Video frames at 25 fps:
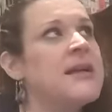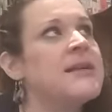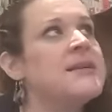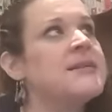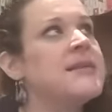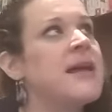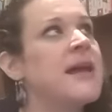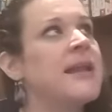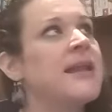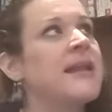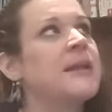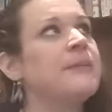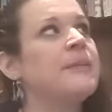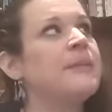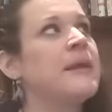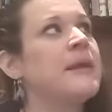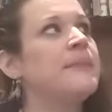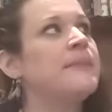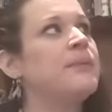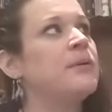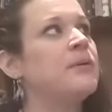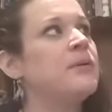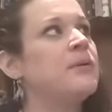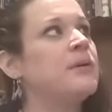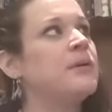telling
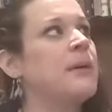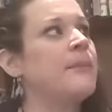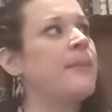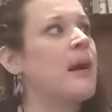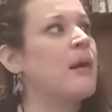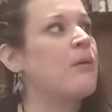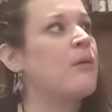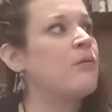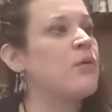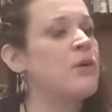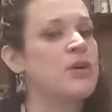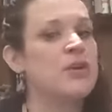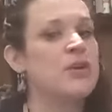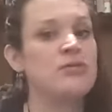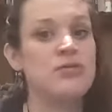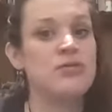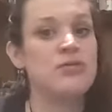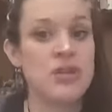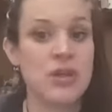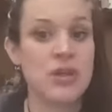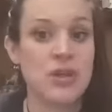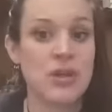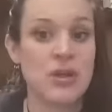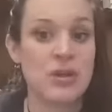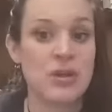people about what you
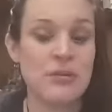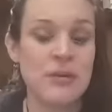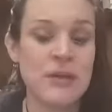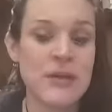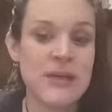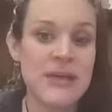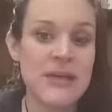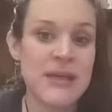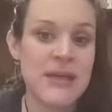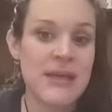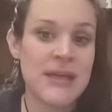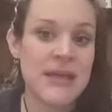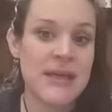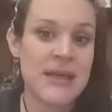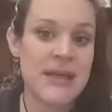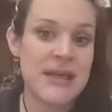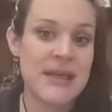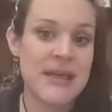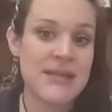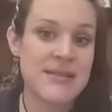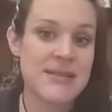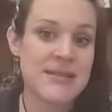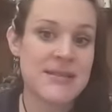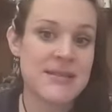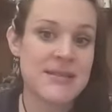do.
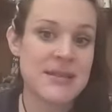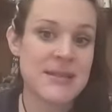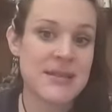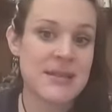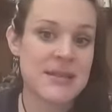It's